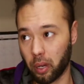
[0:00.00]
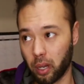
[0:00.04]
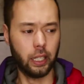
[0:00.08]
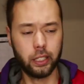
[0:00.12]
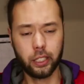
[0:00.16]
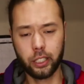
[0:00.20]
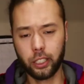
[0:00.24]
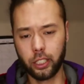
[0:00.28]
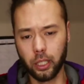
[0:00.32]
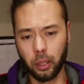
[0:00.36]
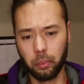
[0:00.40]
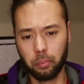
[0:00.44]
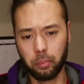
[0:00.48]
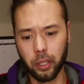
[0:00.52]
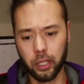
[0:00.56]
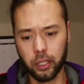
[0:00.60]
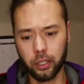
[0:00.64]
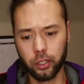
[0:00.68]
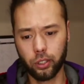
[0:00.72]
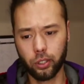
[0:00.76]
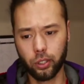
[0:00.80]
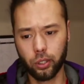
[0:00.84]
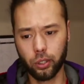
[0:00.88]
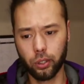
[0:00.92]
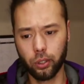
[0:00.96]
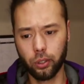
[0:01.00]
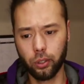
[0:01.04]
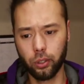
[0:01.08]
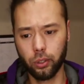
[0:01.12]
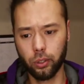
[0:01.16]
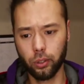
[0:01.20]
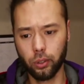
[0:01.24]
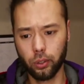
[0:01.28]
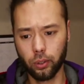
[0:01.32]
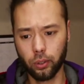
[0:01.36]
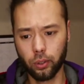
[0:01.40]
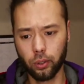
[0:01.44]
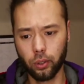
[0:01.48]
Let's jump
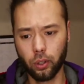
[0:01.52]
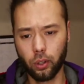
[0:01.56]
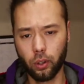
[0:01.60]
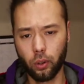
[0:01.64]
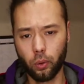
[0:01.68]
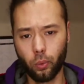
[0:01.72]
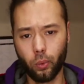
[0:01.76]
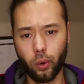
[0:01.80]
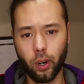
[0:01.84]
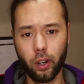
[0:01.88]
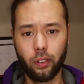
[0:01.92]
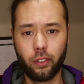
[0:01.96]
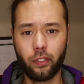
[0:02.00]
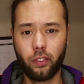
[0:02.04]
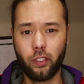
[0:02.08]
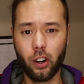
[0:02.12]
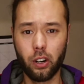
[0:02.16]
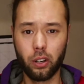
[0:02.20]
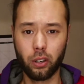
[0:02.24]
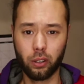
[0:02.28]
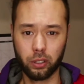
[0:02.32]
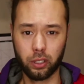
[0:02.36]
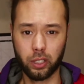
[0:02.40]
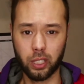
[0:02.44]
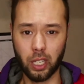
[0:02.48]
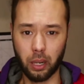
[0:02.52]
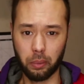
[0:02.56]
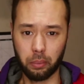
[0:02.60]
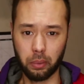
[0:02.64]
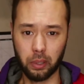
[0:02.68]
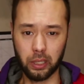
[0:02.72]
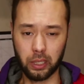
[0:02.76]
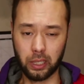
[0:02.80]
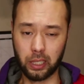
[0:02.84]
into what Photoshop is,